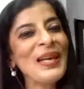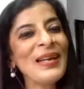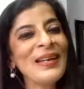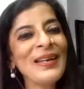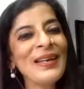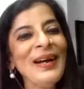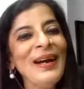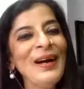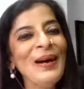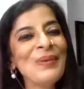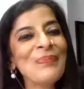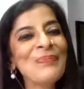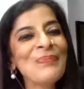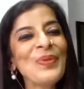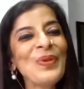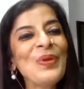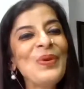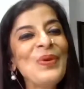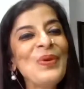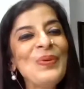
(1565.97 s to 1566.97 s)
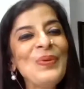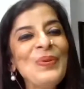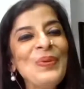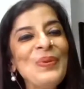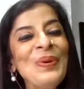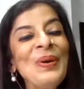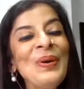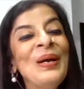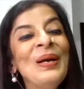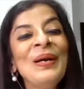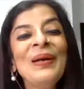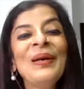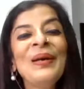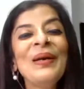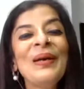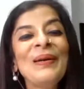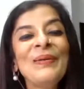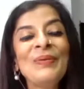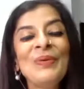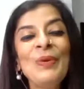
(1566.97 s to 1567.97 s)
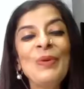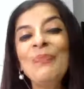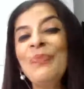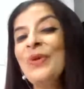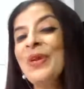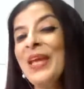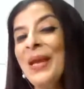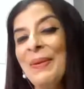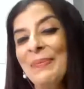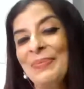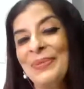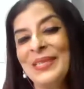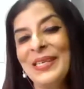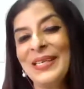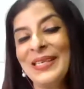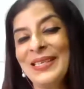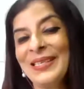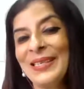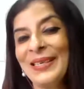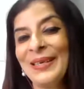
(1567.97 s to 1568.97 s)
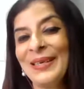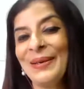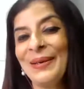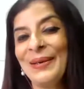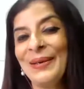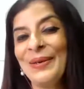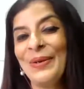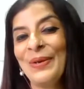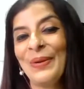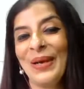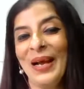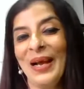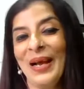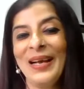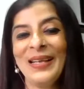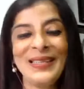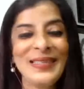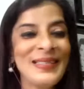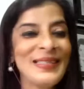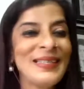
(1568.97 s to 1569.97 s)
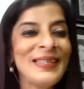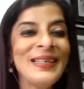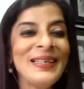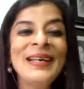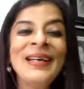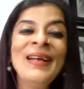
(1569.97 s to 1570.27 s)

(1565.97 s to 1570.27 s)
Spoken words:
to that. You preempted your answer.